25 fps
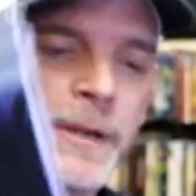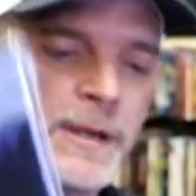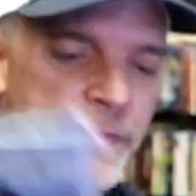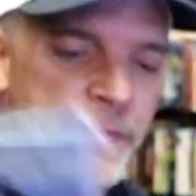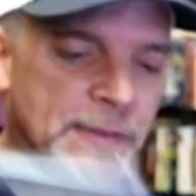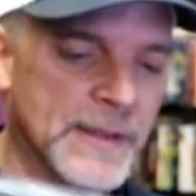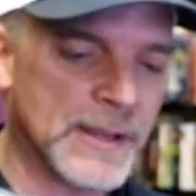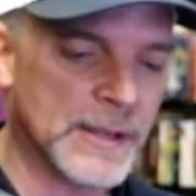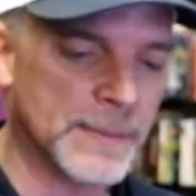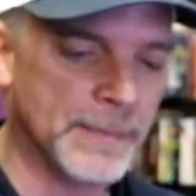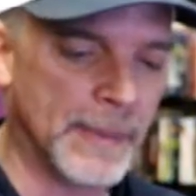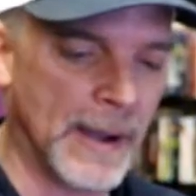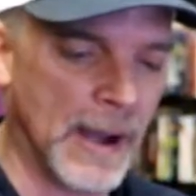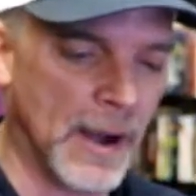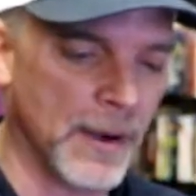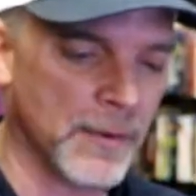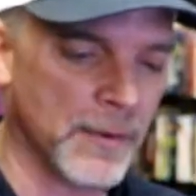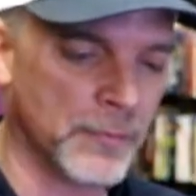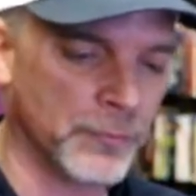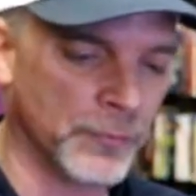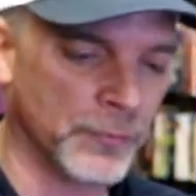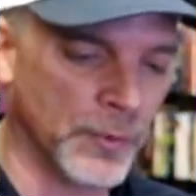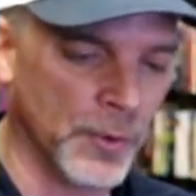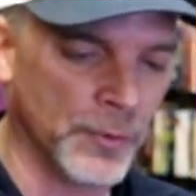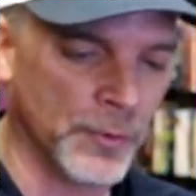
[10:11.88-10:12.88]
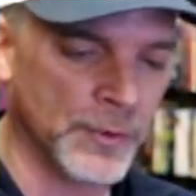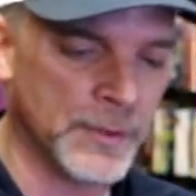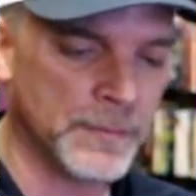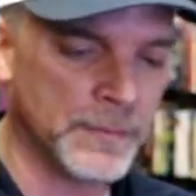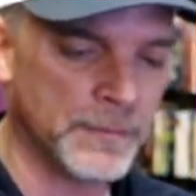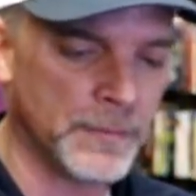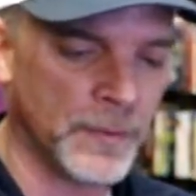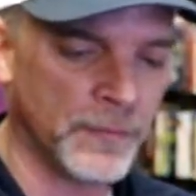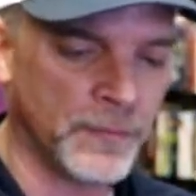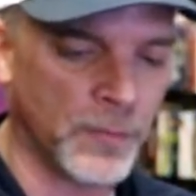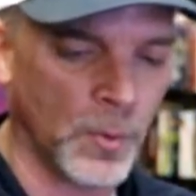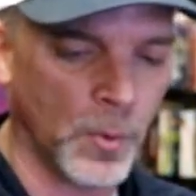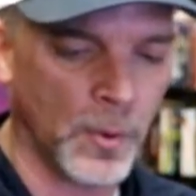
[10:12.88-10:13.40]
anything about
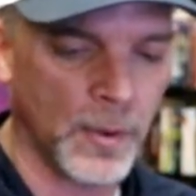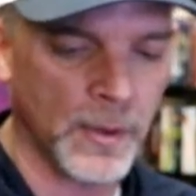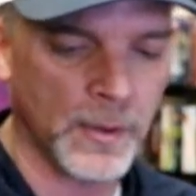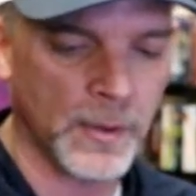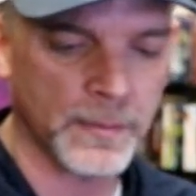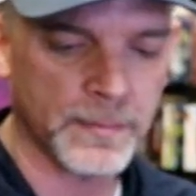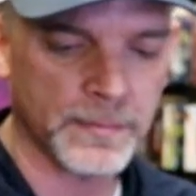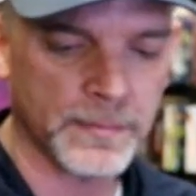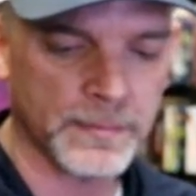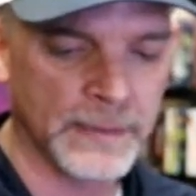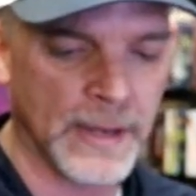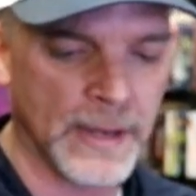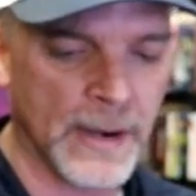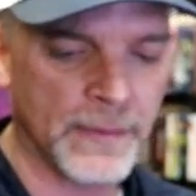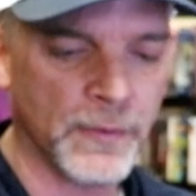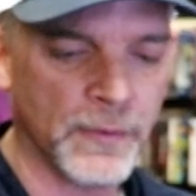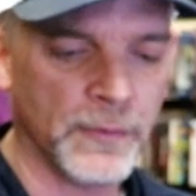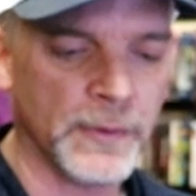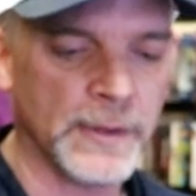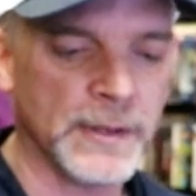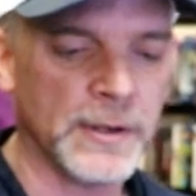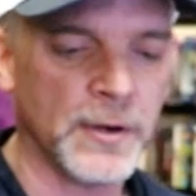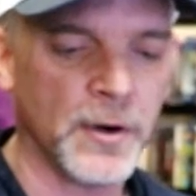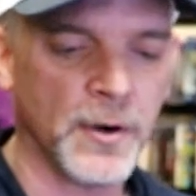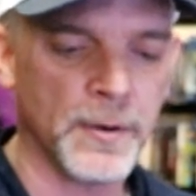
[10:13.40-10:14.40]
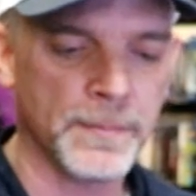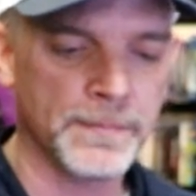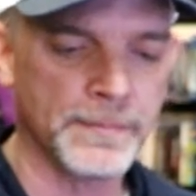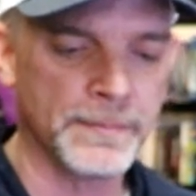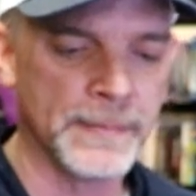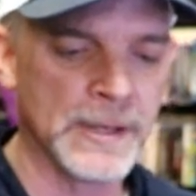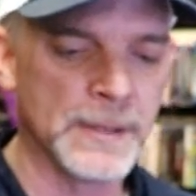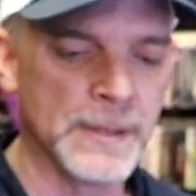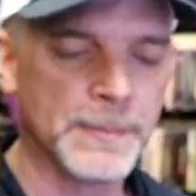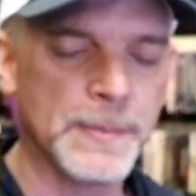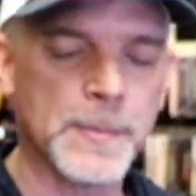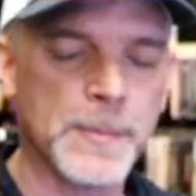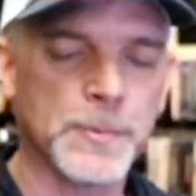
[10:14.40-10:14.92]
Ronin before. Never really heard
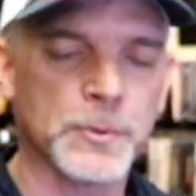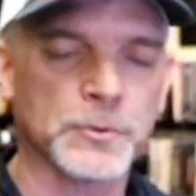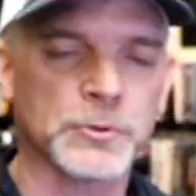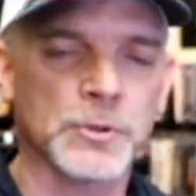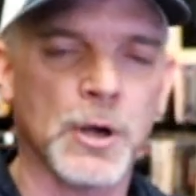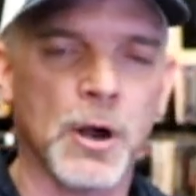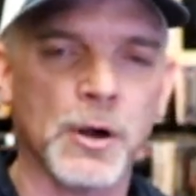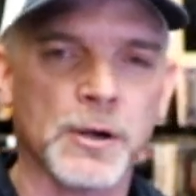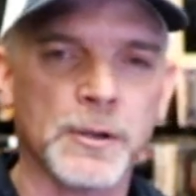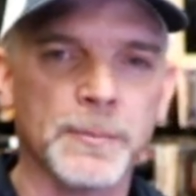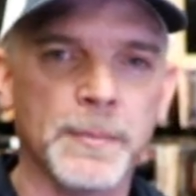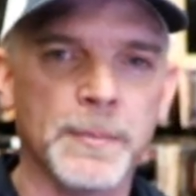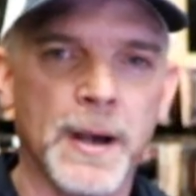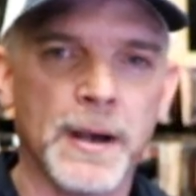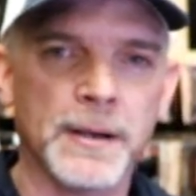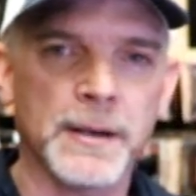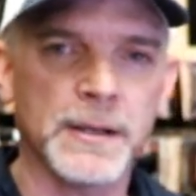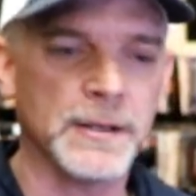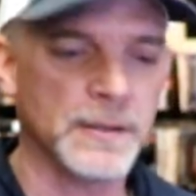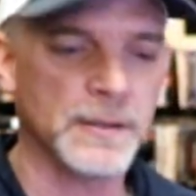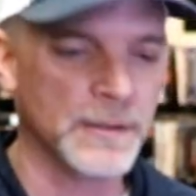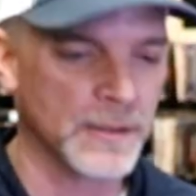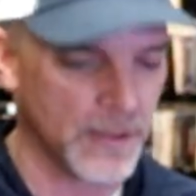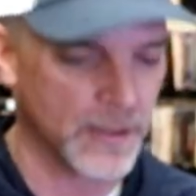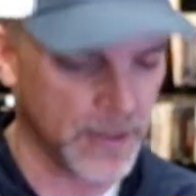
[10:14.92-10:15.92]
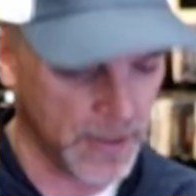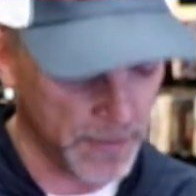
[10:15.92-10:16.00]
many people talk about it.